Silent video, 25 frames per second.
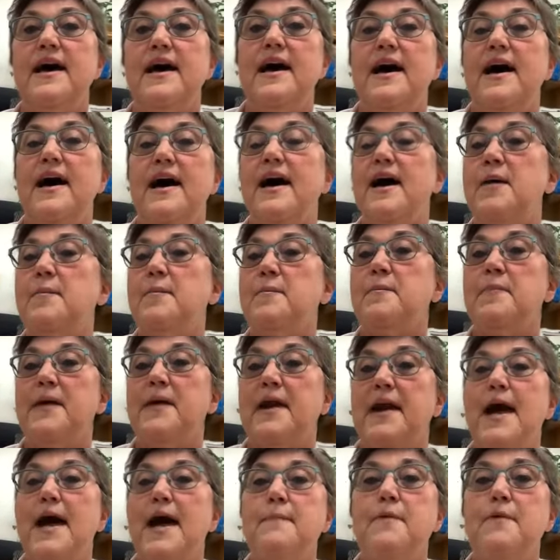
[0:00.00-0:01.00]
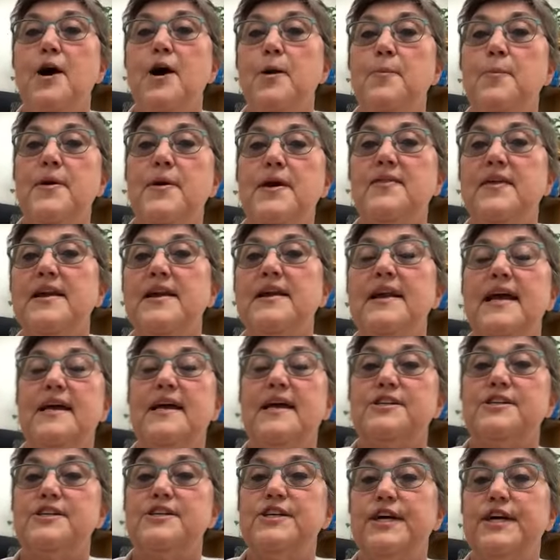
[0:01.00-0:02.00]
but I'm hoping that
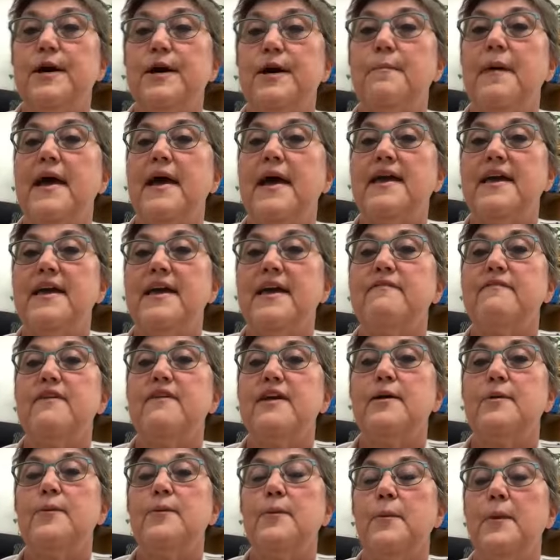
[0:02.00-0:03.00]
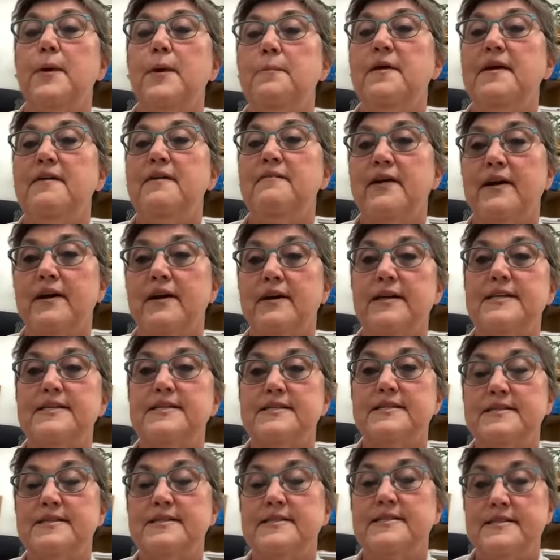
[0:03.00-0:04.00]
next year my giving will be very
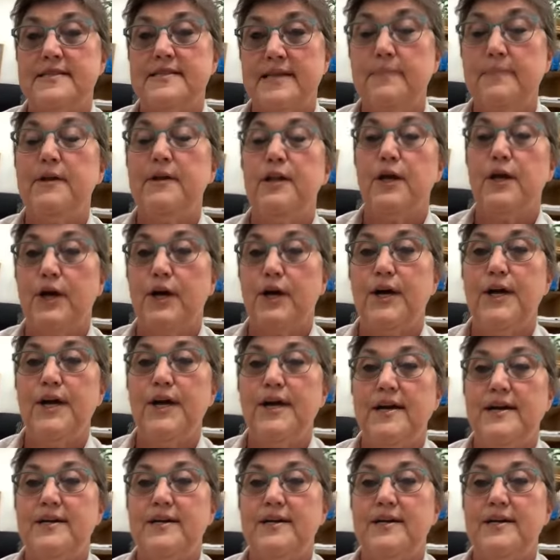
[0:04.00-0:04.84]
similar